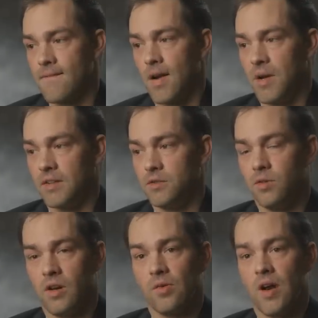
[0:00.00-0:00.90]
Got about
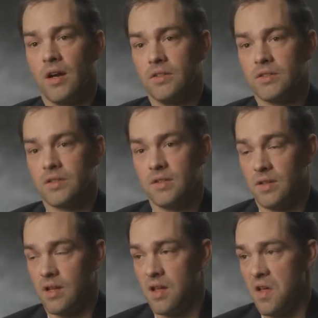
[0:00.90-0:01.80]
200 rounds.
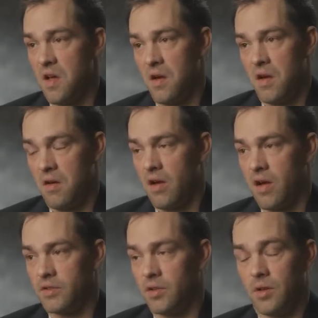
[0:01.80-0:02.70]

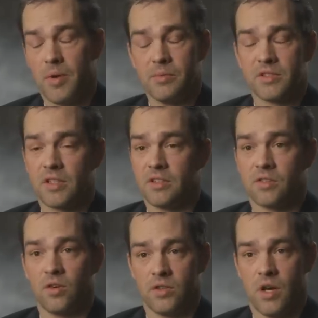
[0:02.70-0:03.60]
I told him I'm just gonna
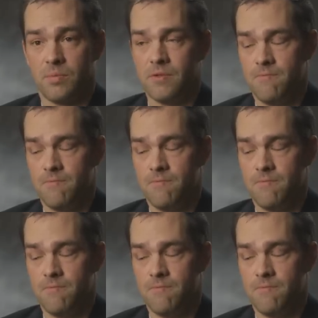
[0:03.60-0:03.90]
start dumping.